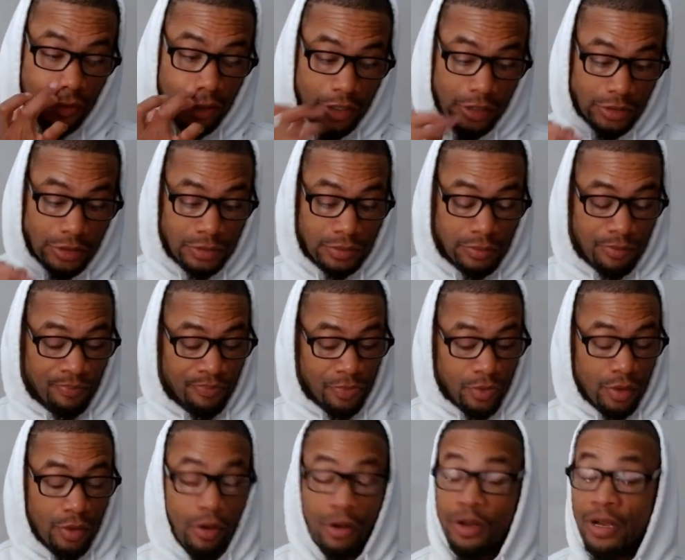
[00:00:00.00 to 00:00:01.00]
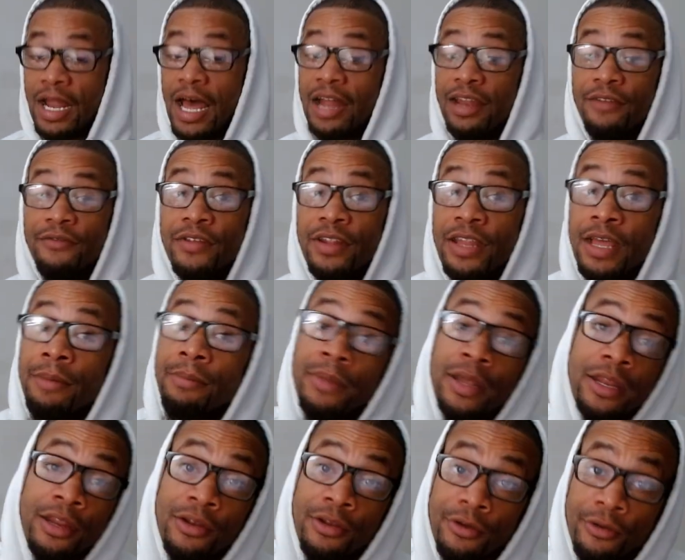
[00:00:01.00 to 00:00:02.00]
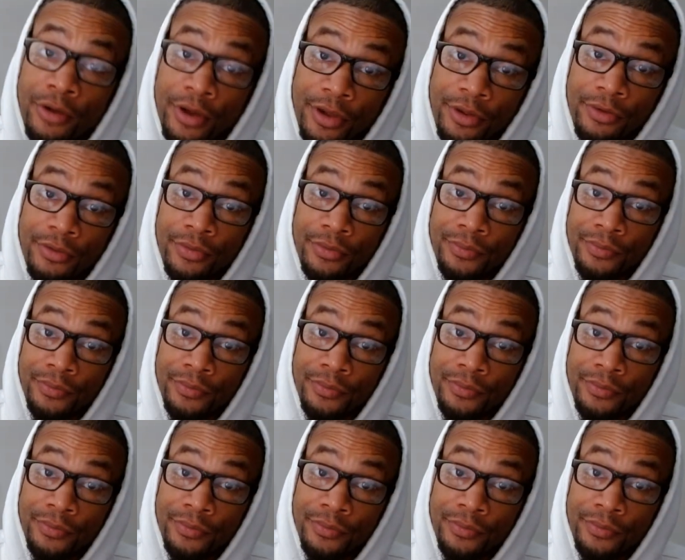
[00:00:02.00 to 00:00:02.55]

heard. Or not even that many degrees.